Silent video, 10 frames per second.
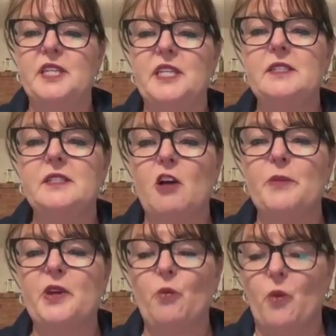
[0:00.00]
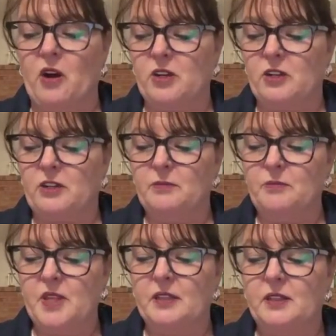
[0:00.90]
Please help me
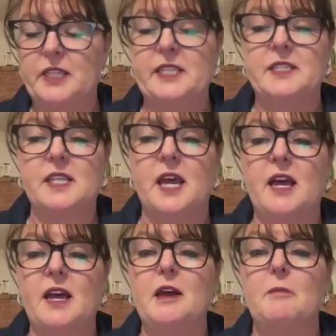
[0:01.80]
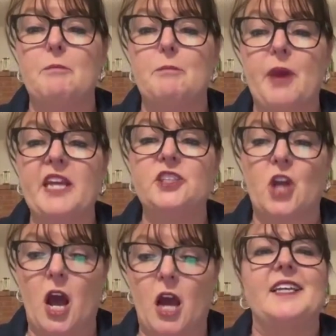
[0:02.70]
welcome Lisa Bachan.